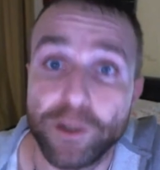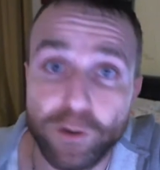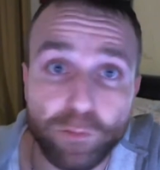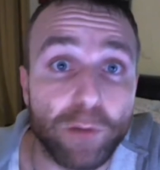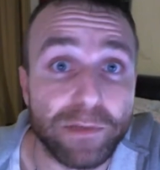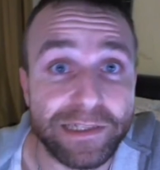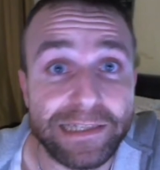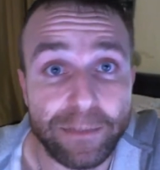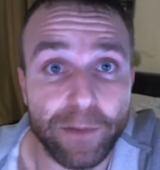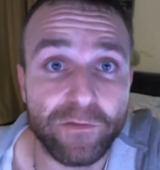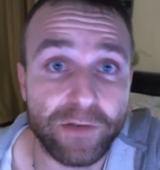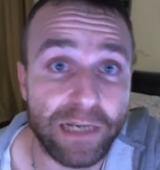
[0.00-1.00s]
you'll probably see
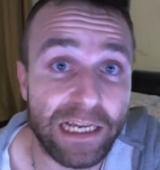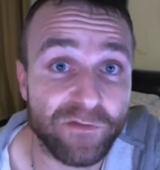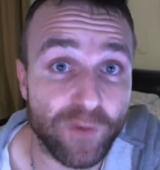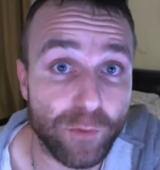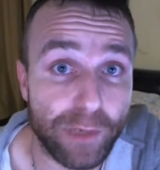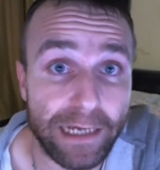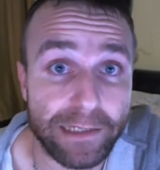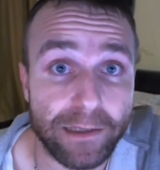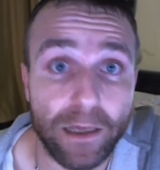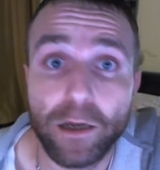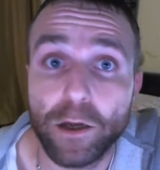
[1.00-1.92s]
him over the next few days.